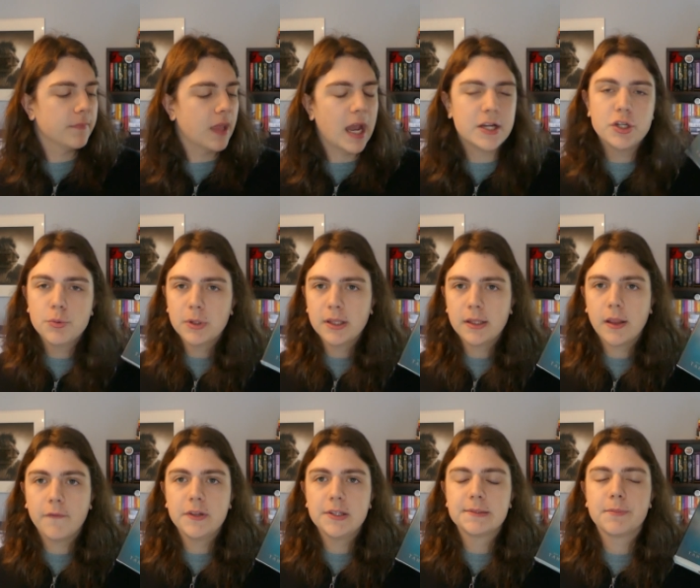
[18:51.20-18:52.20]
I do really
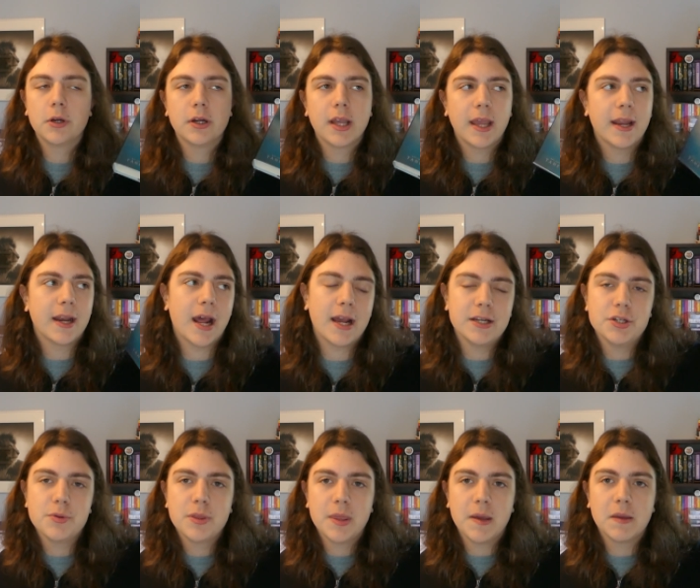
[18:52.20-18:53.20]
love this book, and I
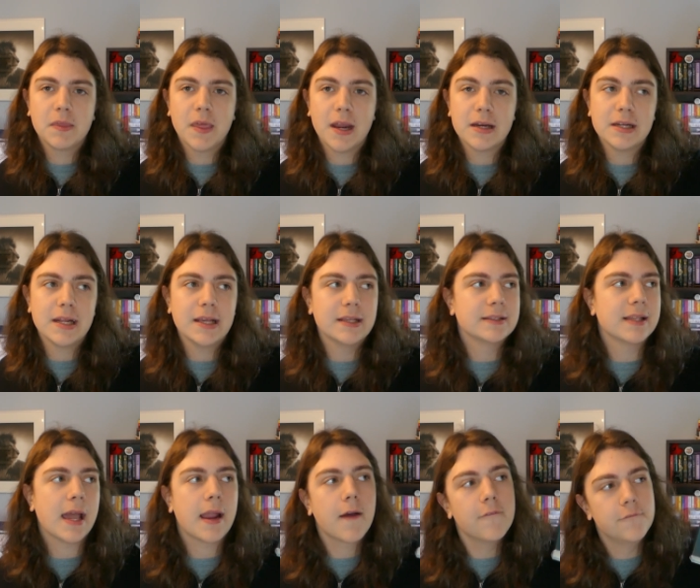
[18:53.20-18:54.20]
do think that it is,
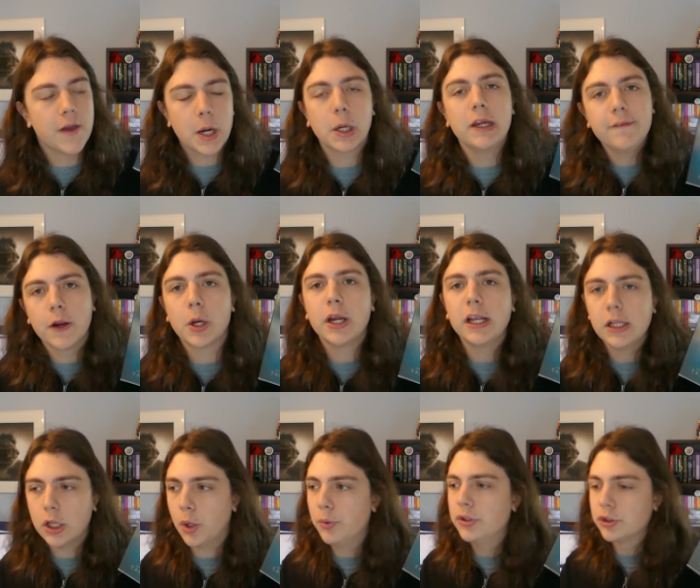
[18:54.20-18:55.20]
like, very, very
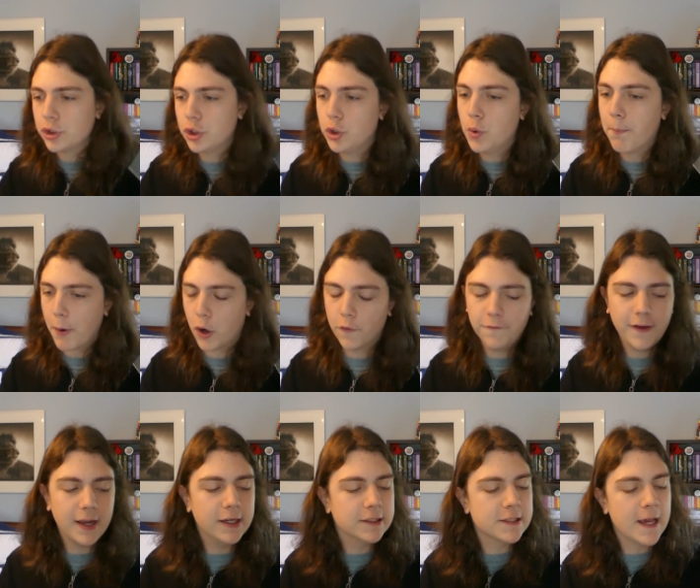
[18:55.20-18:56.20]
close to
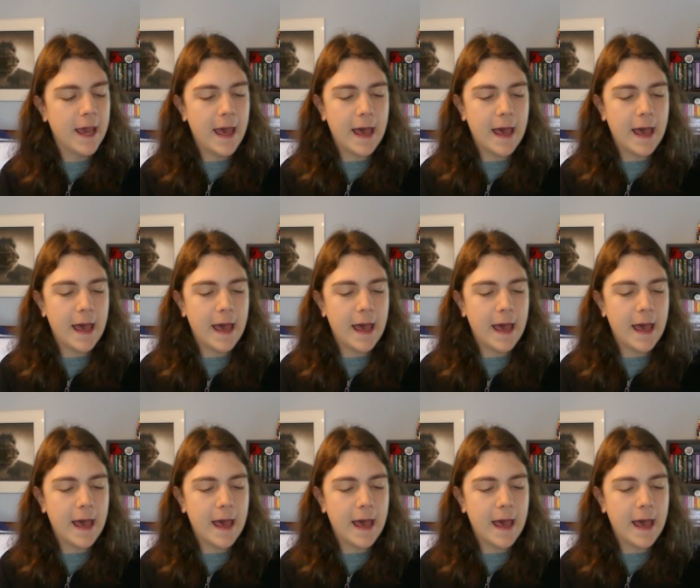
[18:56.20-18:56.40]
perfect.